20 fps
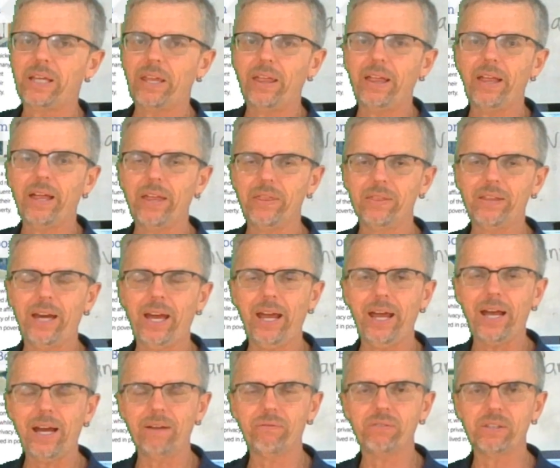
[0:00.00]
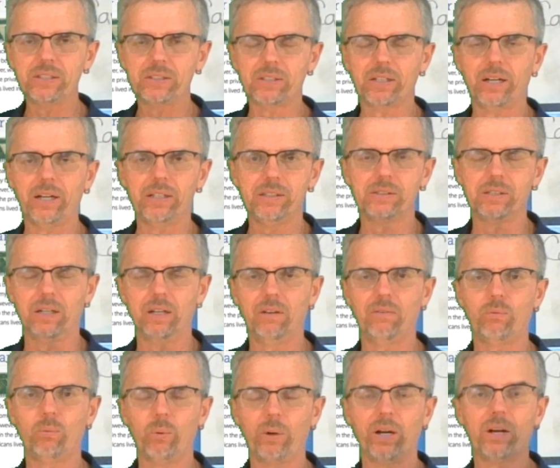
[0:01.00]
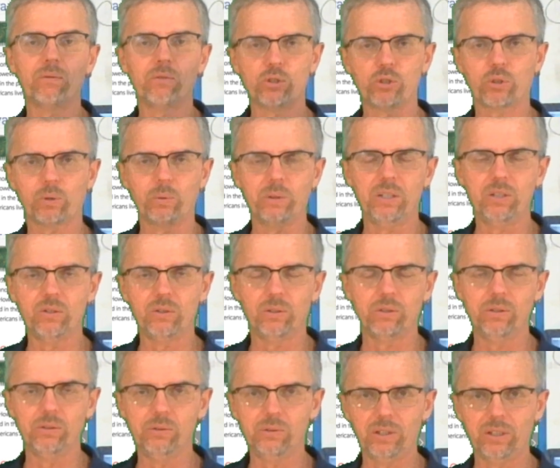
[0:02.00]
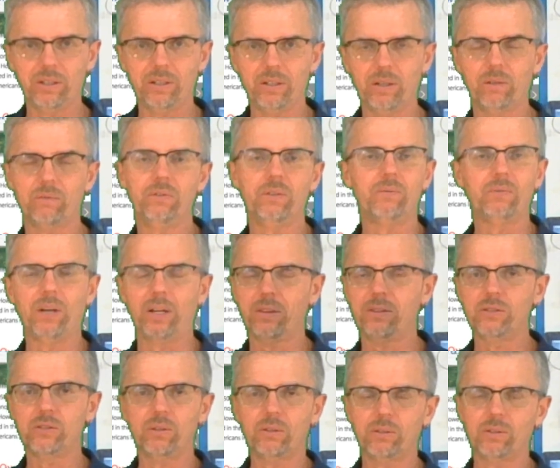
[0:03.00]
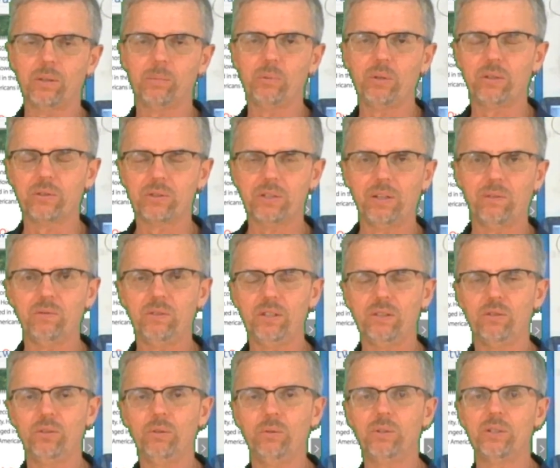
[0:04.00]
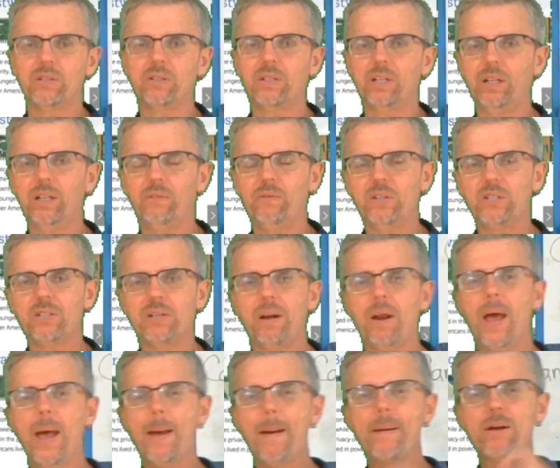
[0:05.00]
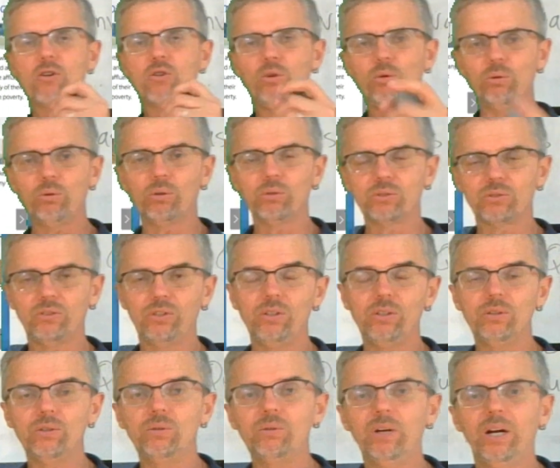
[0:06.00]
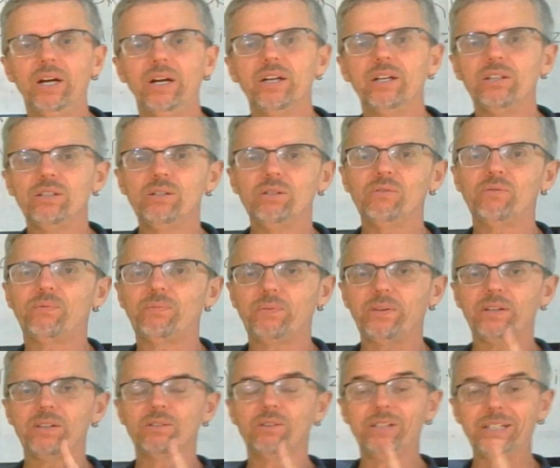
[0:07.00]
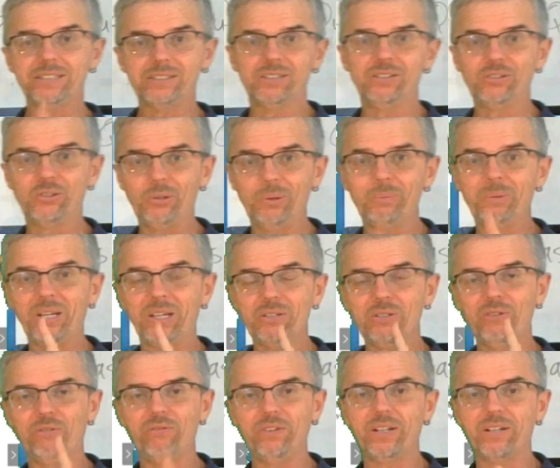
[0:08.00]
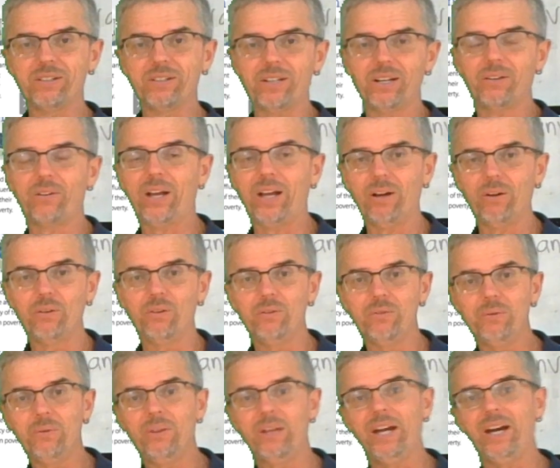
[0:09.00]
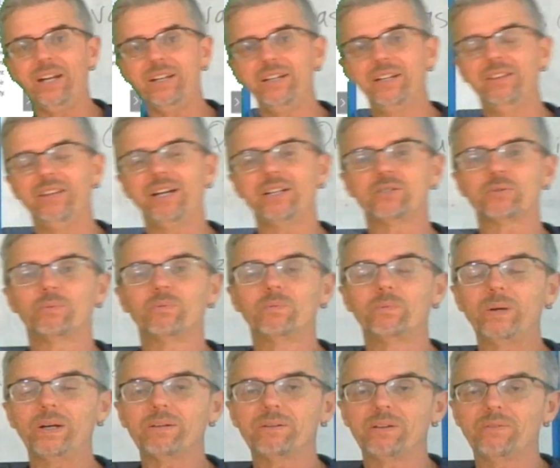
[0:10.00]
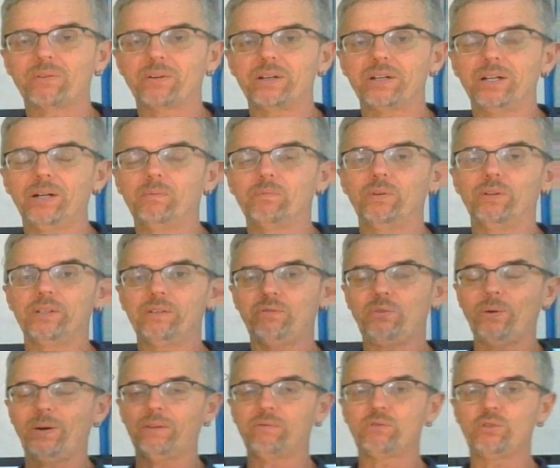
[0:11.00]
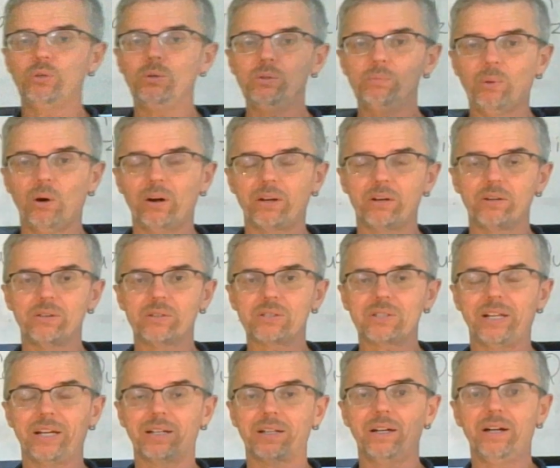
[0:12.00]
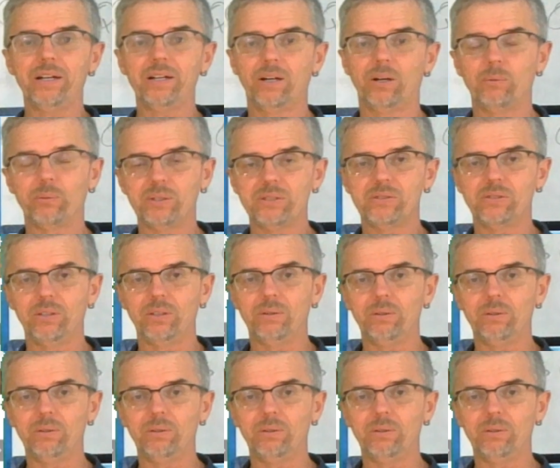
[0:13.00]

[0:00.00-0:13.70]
half the size of whatever screen you're using. Now, if you've got this hooked up to your 72-inch television, kudos to you. You listened to me and you figured out how to do that, and that's very, very helpful. If you have 2 monitors, like I always do,